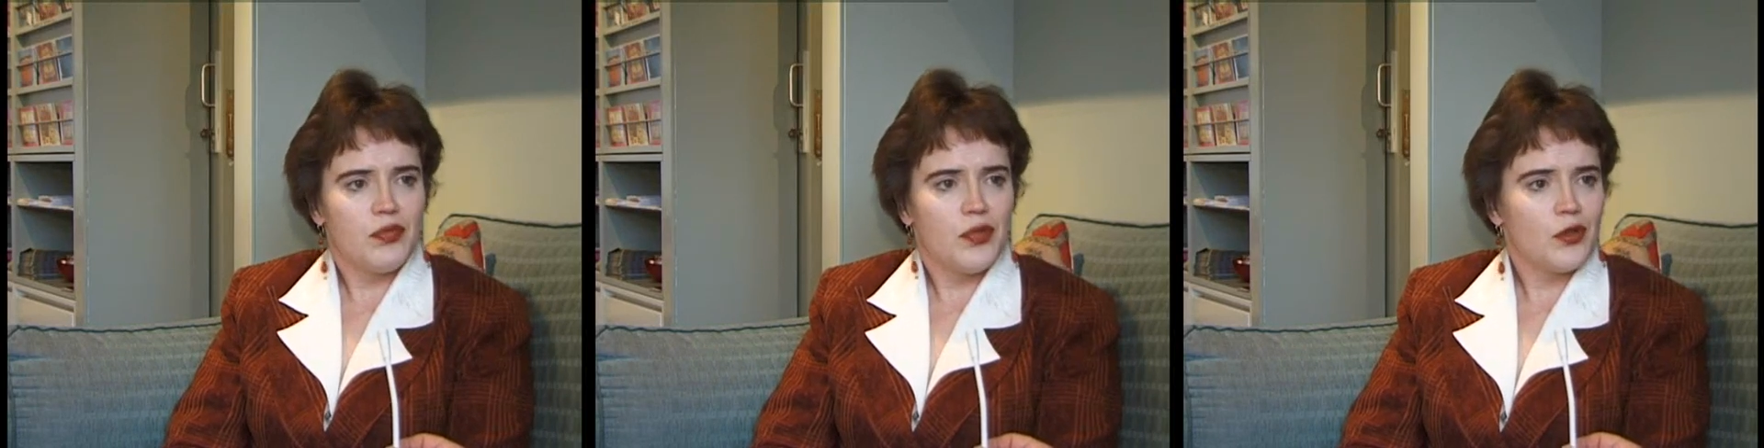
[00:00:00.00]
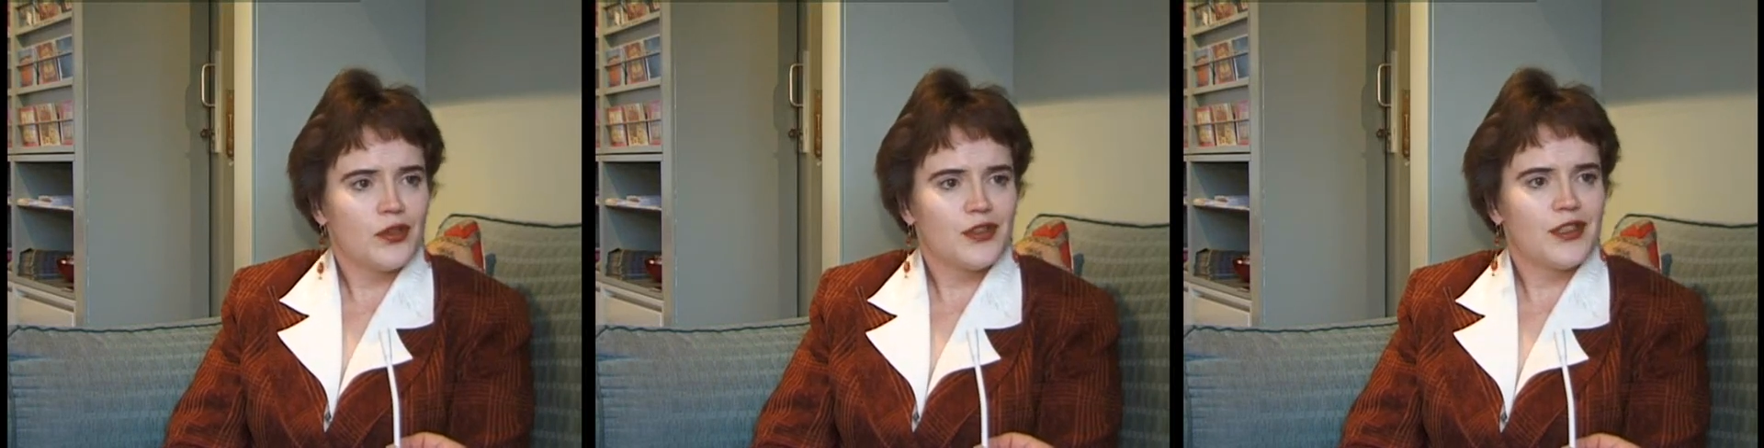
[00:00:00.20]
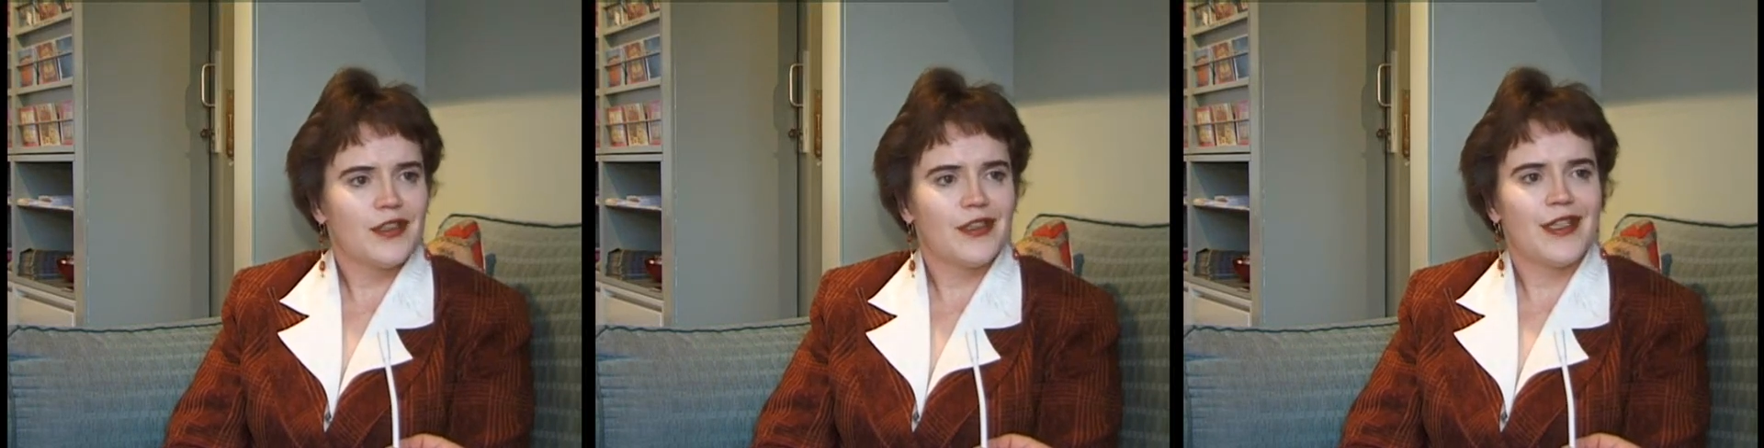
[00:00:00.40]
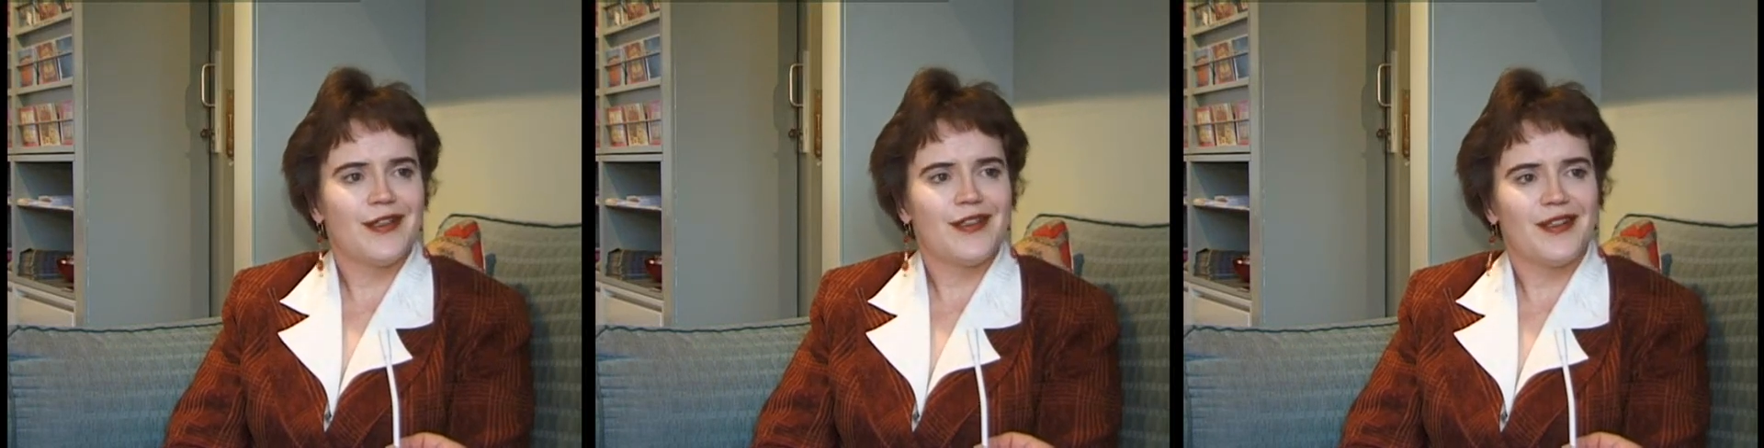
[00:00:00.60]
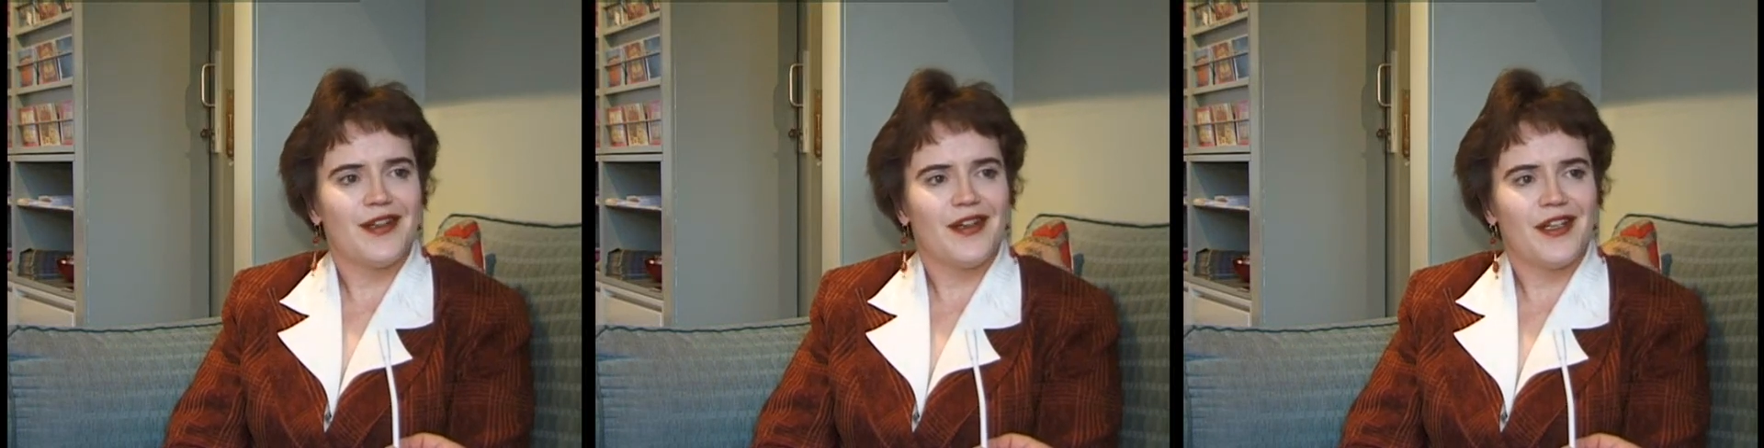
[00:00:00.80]
books and
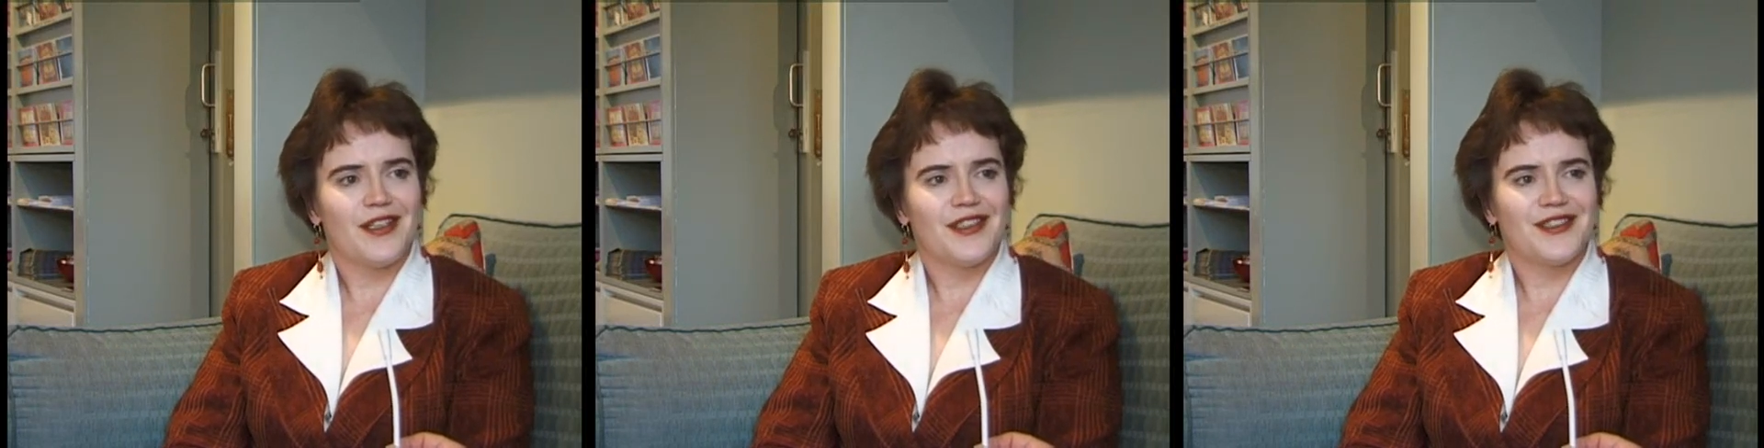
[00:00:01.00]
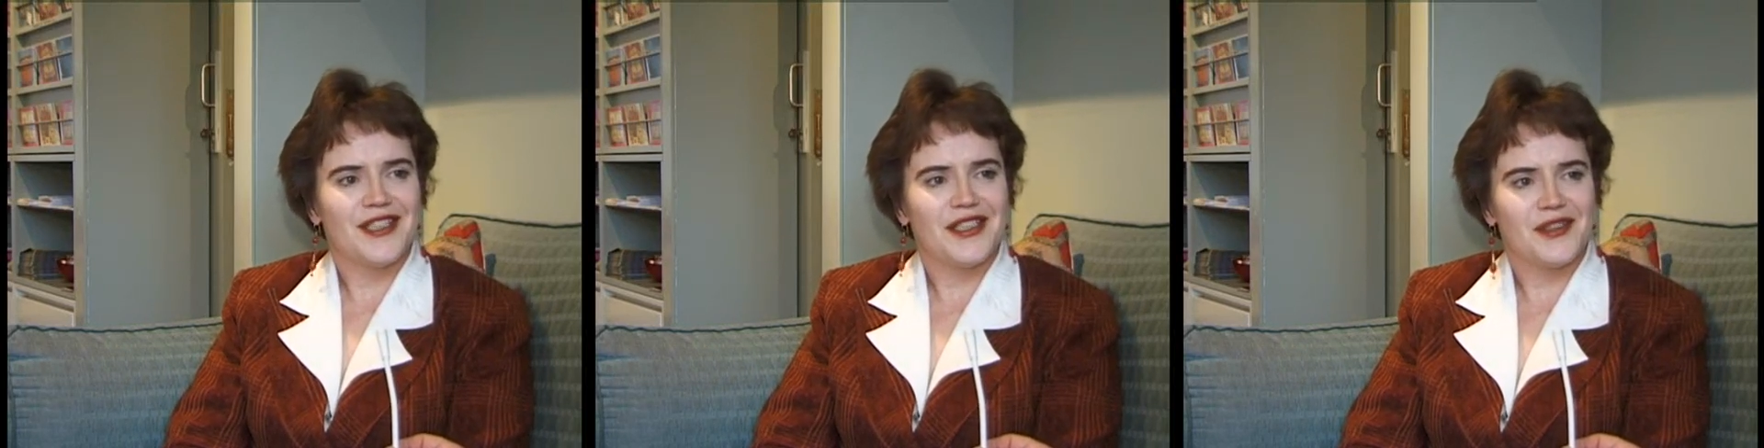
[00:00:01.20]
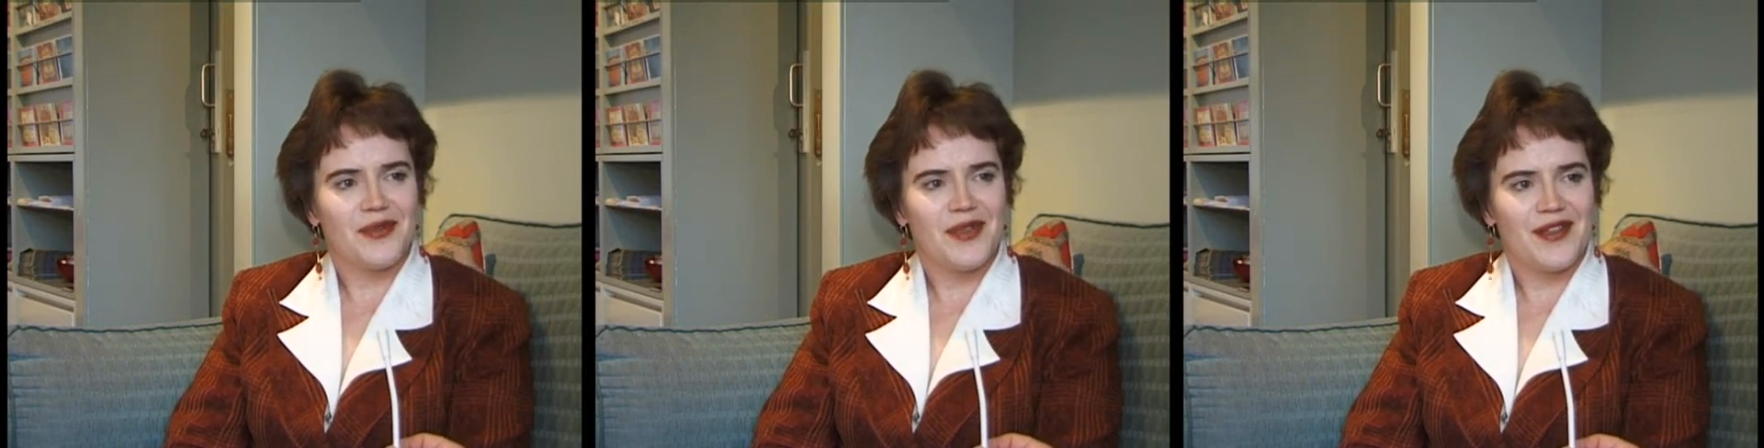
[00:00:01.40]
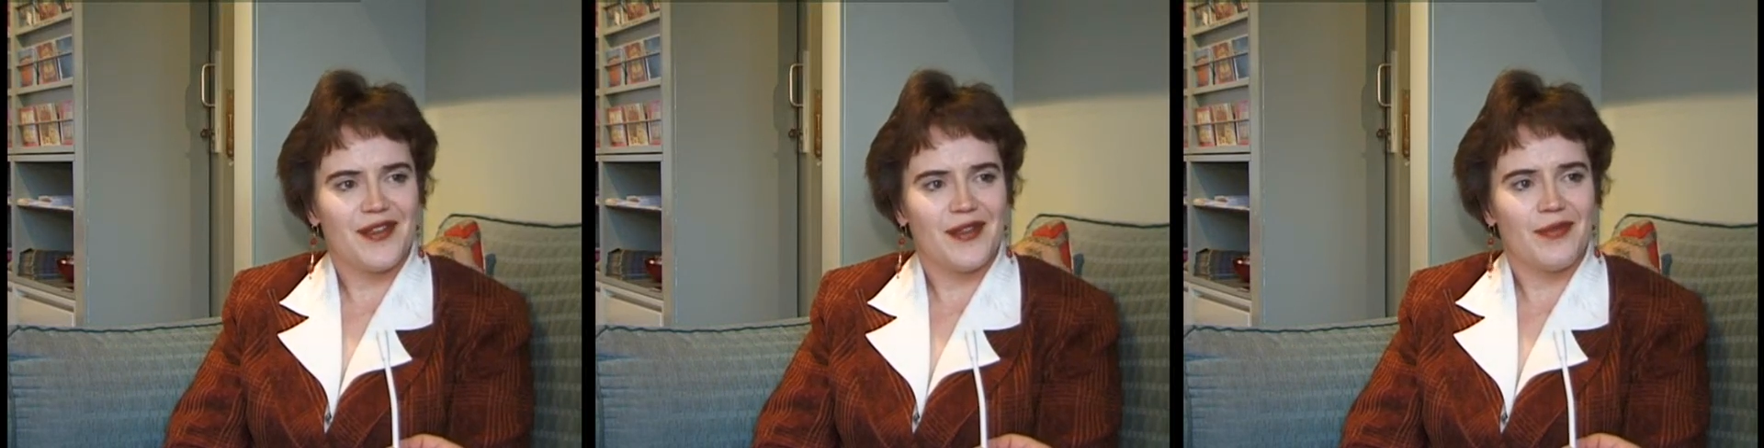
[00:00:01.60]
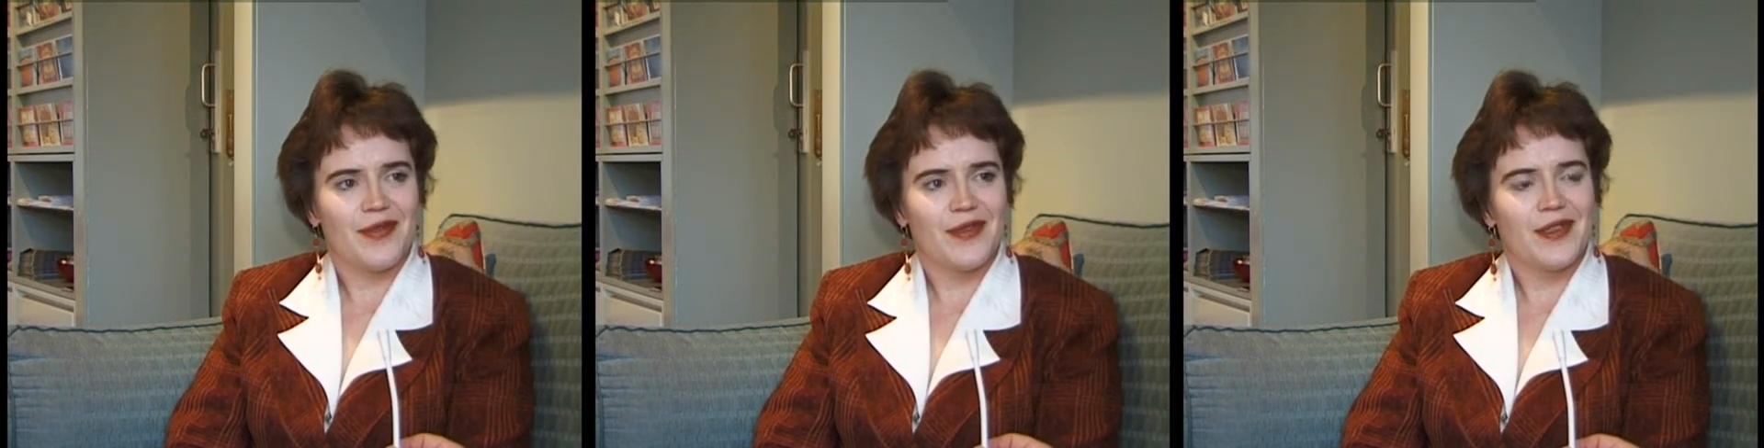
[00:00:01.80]
other things with
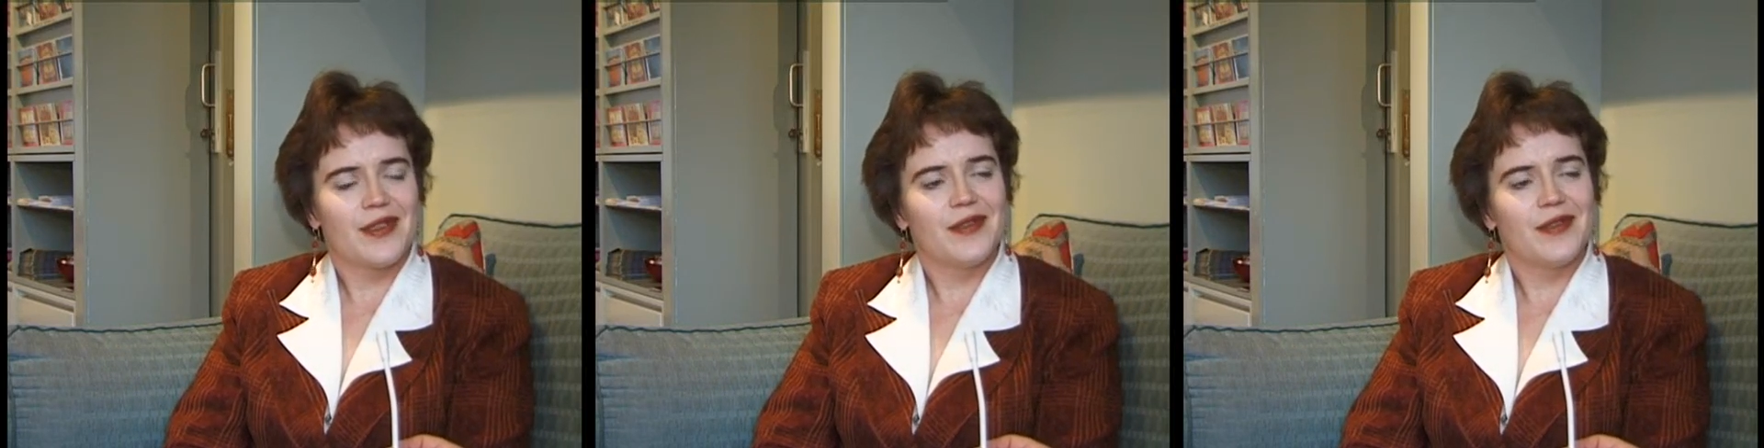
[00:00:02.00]
them.